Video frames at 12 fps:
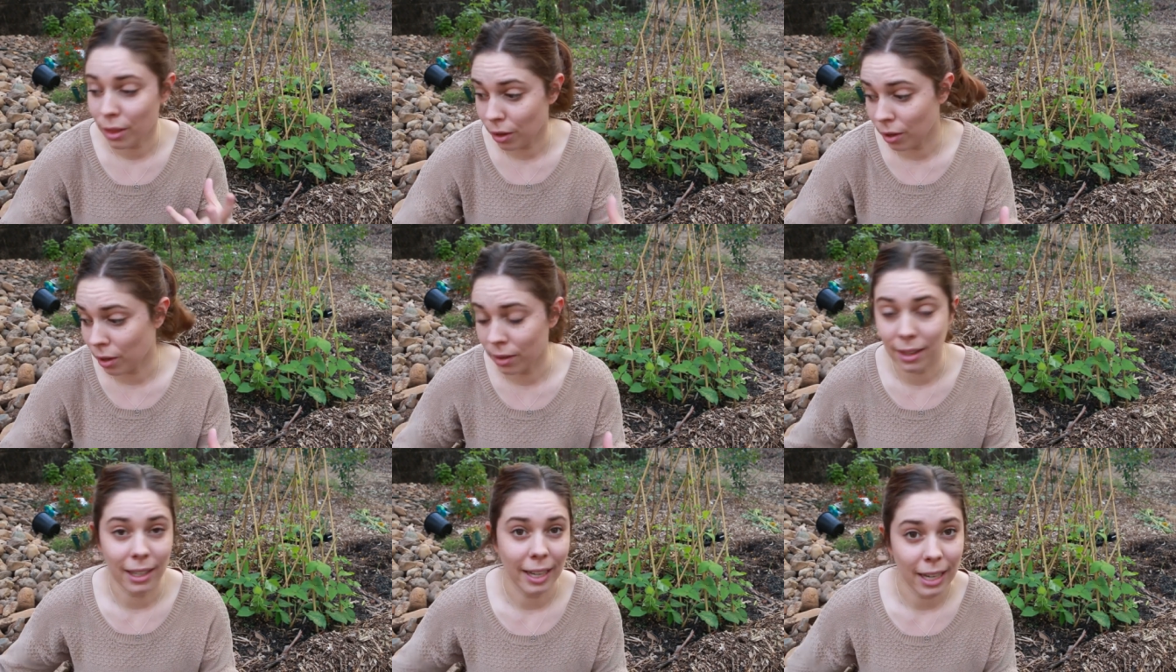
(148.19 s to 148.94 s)
the,
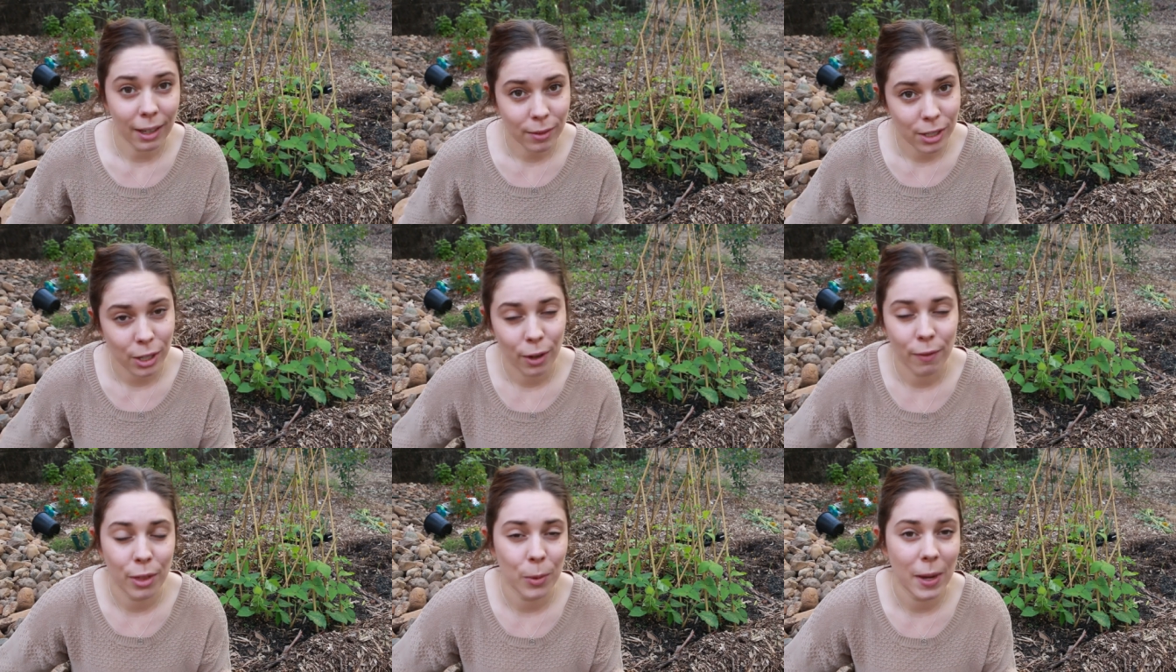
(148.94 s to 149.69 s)
the leaves
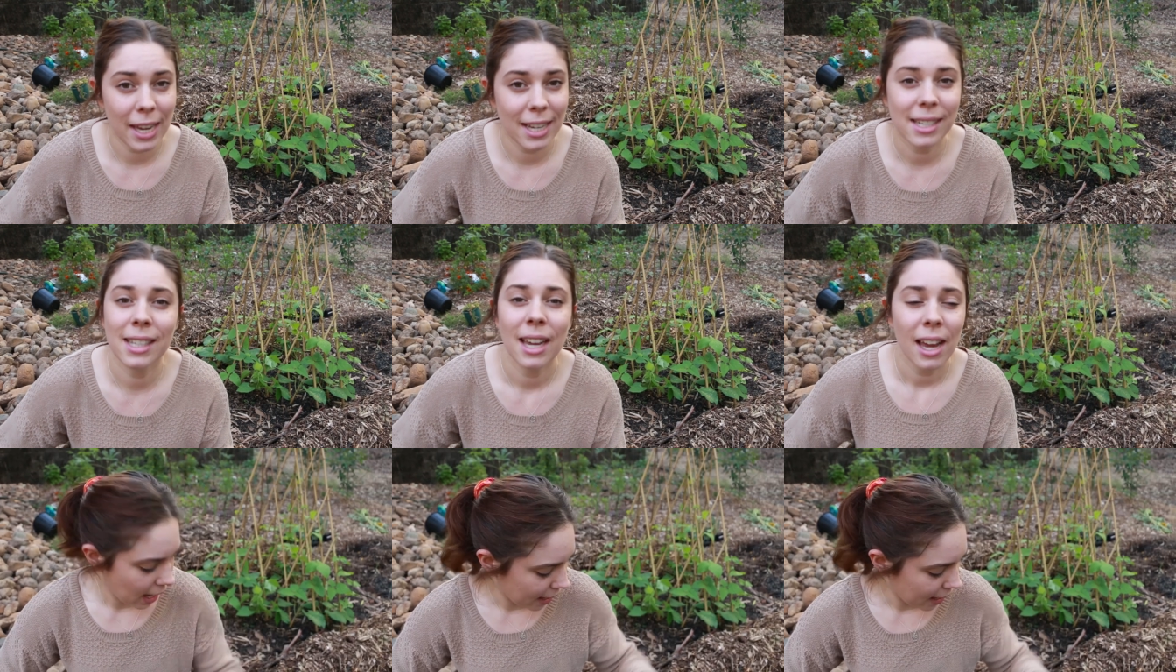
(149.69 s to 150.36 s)
of the weeds.